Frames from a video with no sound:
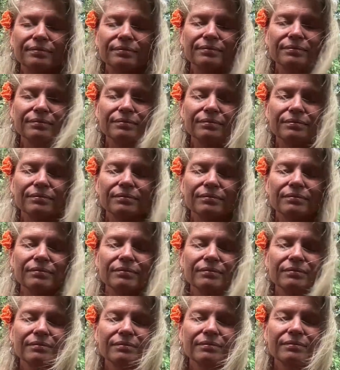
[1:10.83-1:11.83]

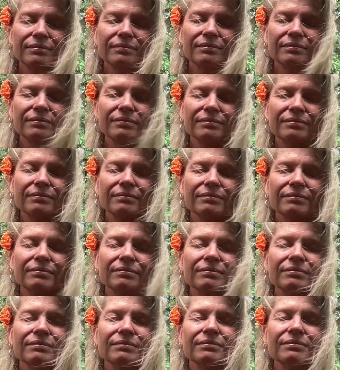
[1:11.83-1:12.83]

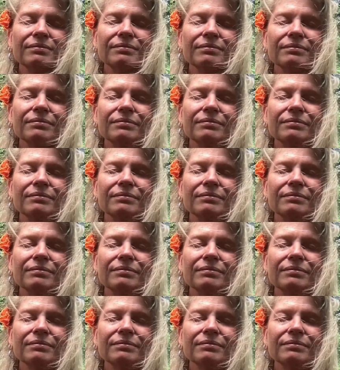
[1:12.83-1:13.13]
Nobody speaks.